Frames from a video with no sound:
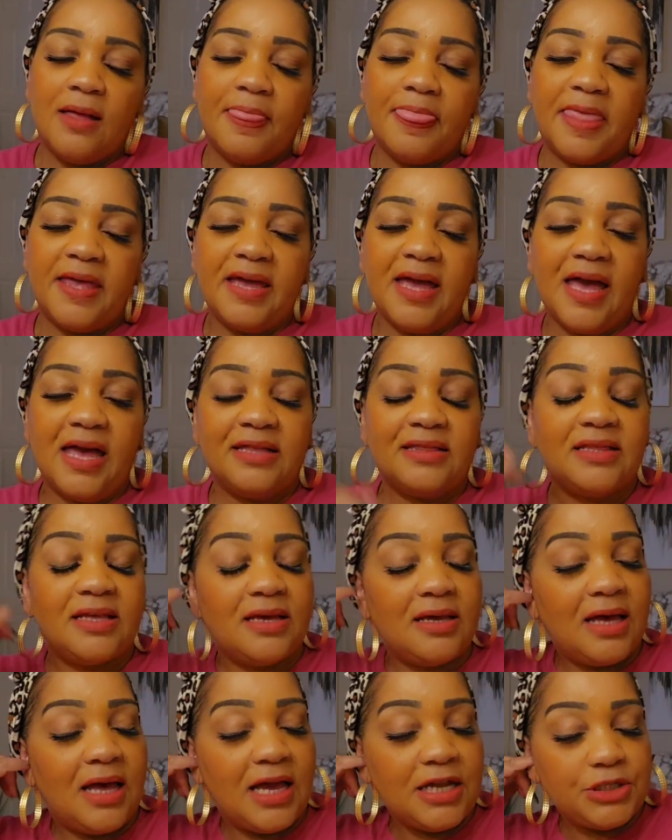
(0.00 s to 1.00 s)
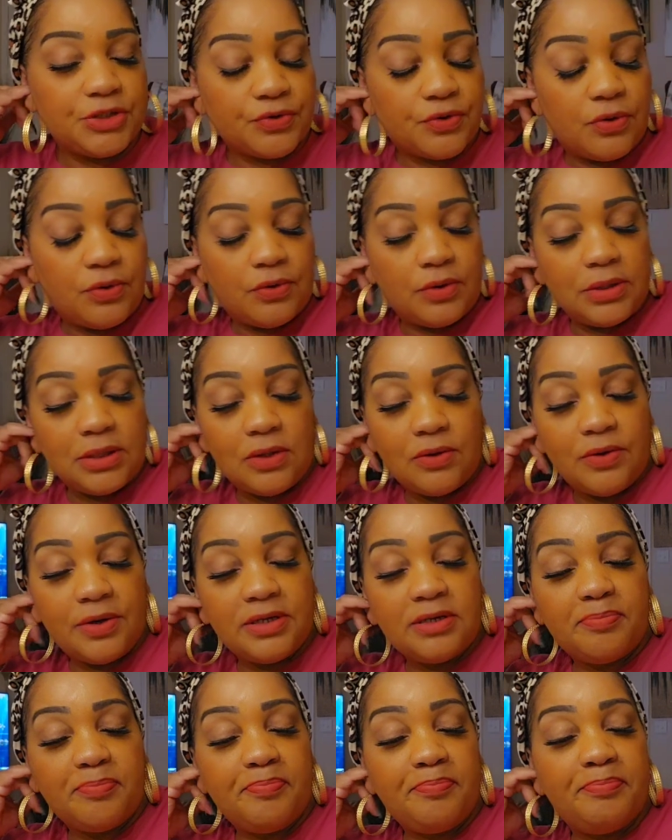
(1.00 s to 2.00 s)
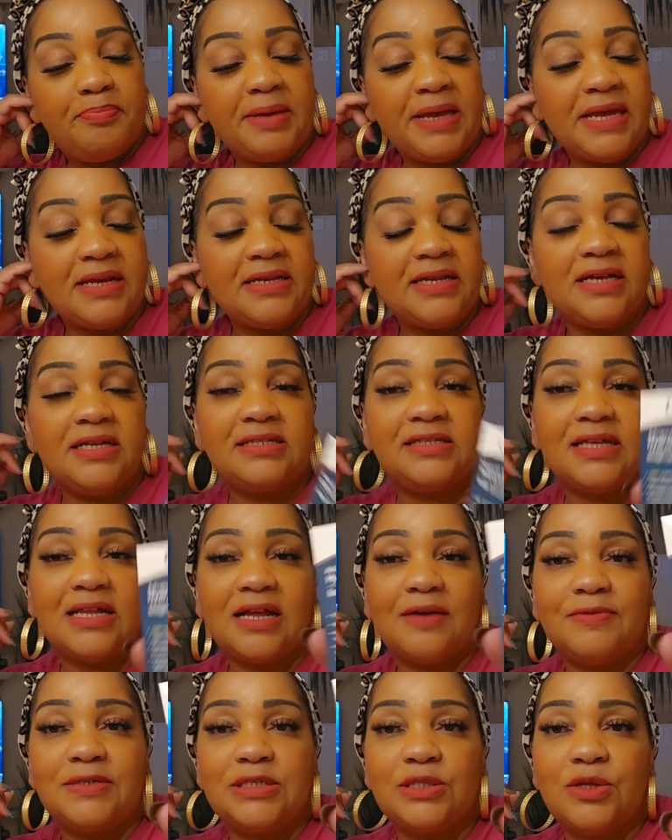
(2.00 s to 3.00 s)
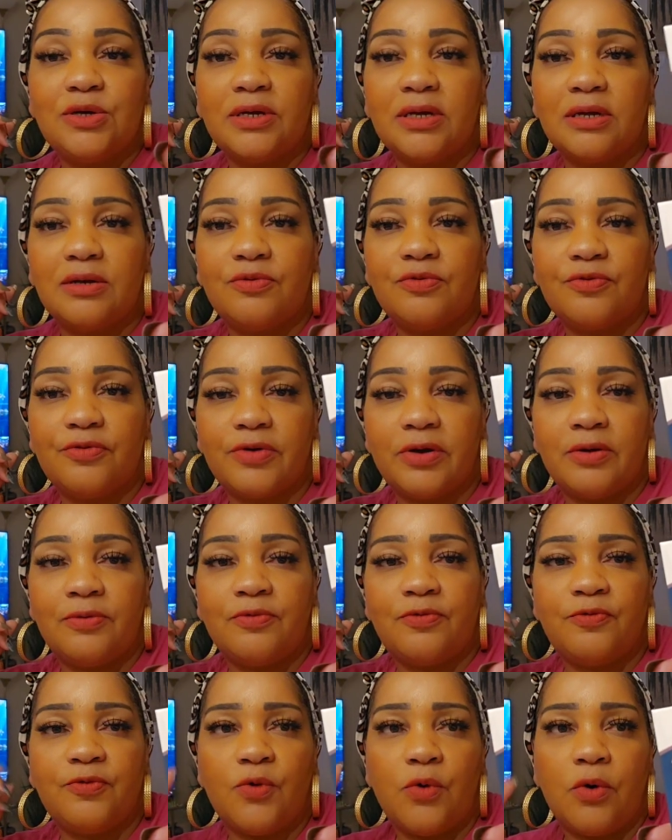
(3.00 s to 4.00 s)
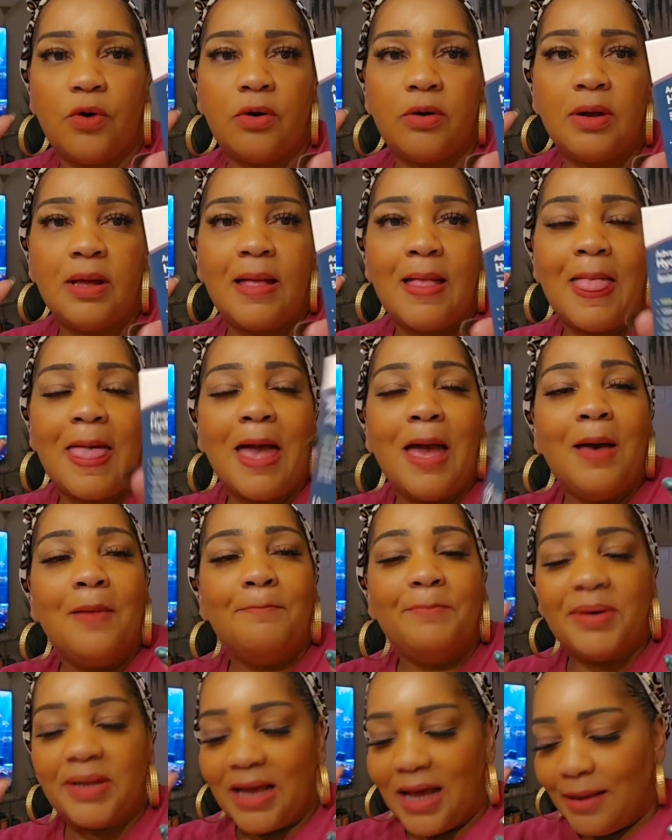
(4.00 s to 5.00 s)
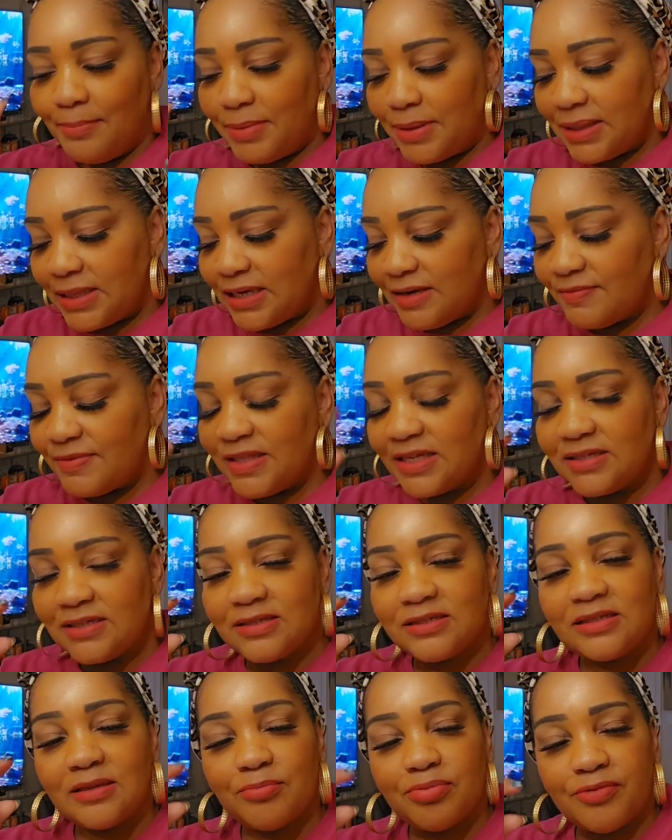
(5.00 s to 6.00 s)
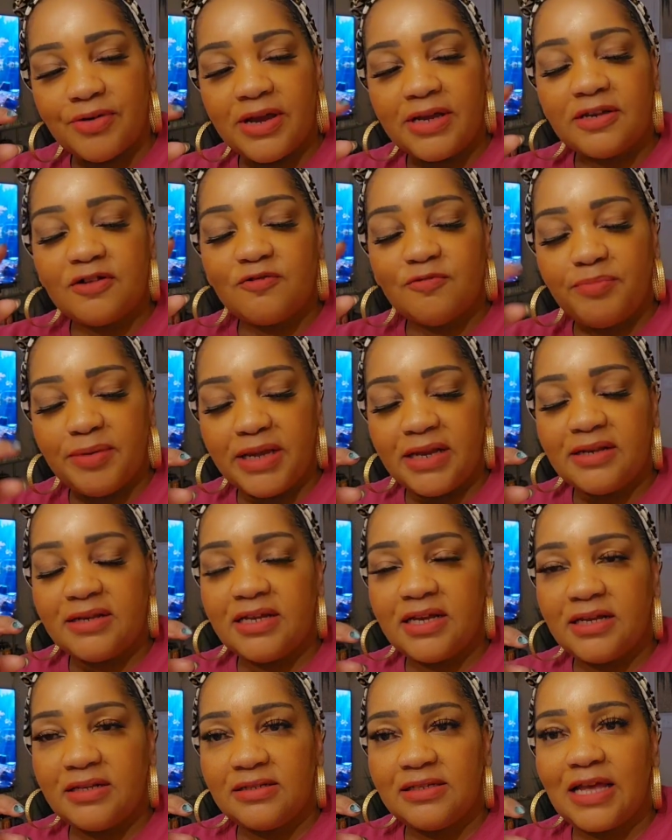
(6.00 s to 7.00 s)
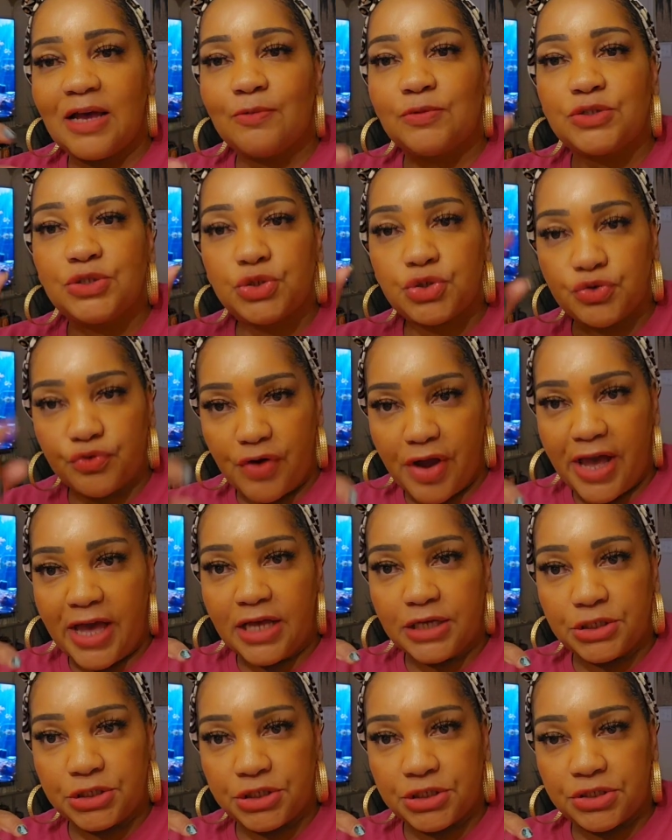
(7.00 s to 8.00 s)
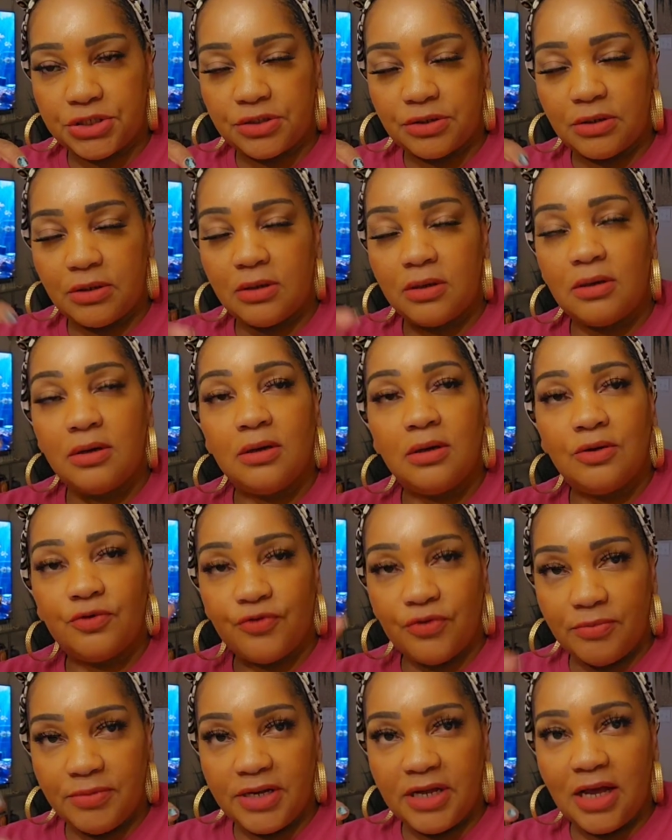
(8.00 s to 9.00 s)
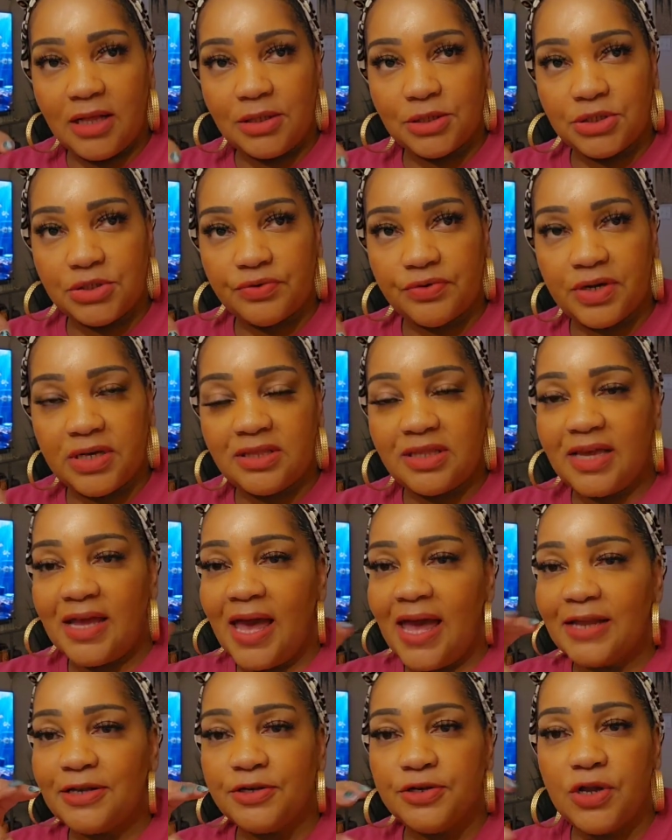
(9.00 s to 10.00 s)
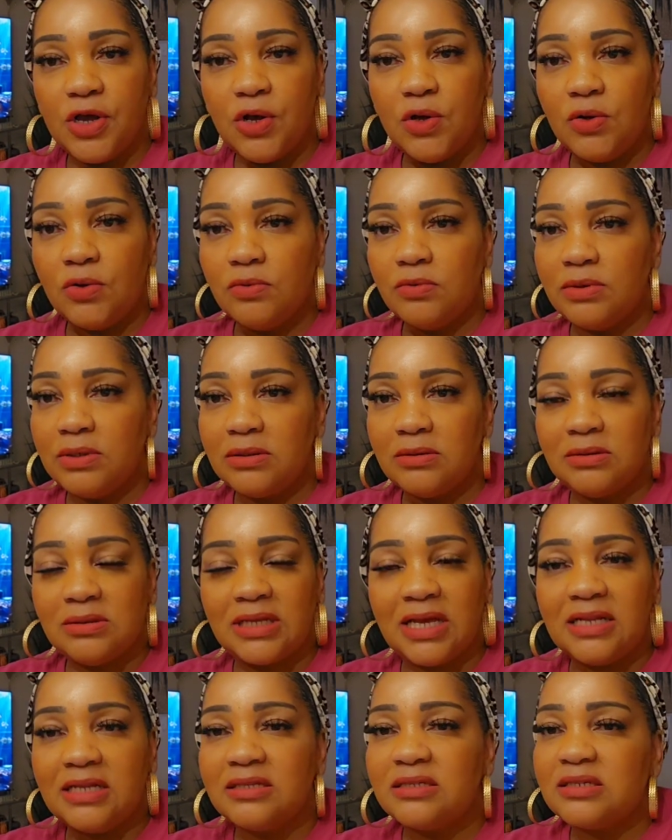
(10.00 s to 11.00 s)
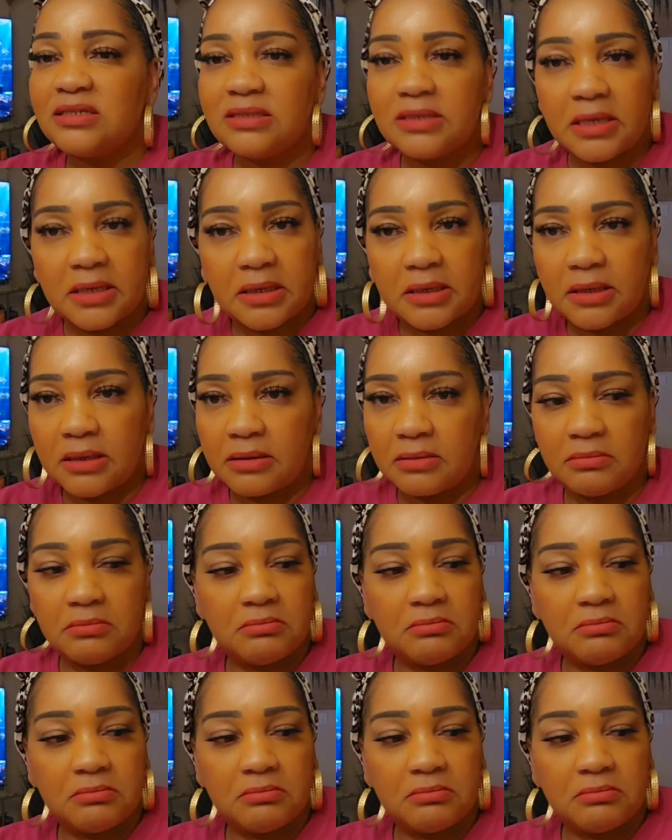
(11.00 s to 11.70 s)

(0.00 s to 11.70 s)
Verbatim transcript: They had the hydrocolloid Band-Aids that I was looking for, for, but I believe this is the brand of Band-Aids that was trash from Dollar Tree. They had no, they didn't stick.